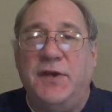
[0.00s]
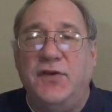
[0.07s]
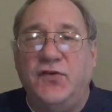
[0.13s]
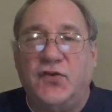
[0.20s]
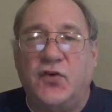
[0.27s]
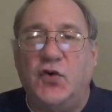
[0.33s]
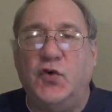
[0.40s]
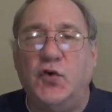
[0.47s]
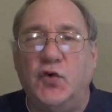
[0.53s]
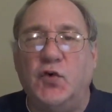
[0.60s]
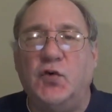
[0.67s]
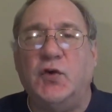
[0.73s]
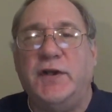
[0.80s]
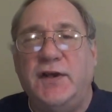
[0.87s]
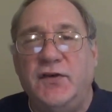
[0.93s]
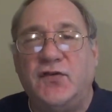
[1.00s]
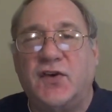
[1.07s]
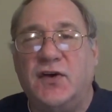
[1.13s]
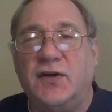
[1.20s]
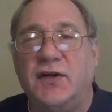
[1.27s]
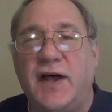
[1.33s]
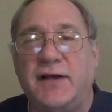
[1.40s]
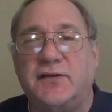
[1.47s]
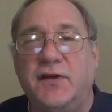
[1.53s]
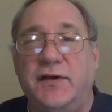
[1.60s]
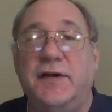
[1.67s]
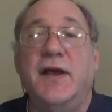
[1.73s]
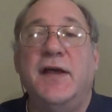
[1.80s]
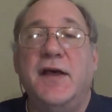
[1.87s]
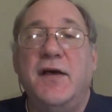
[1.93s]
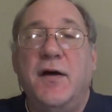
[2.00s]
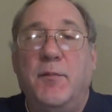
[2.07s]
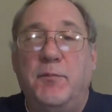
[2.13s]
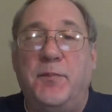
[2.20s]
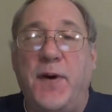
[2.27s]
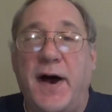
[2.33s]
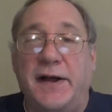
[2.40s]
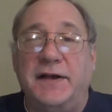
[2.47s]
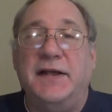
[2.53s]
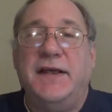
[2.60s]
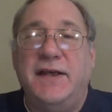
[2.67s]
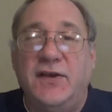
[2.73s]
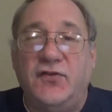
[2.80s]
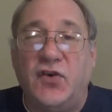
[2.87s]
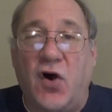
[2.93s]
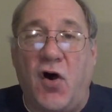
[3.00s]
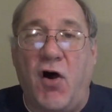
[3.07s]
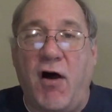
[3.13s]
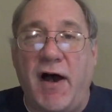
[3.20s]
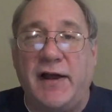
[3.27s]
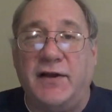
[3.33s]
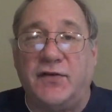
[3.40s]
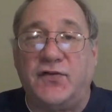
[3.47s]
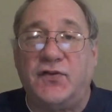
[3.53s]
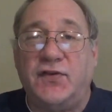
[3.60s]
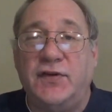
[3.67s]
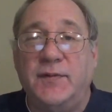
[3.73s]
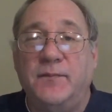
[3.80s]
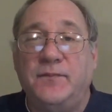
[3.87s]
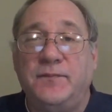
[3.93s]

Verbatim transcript: he's cool, he's collected, but he's honest.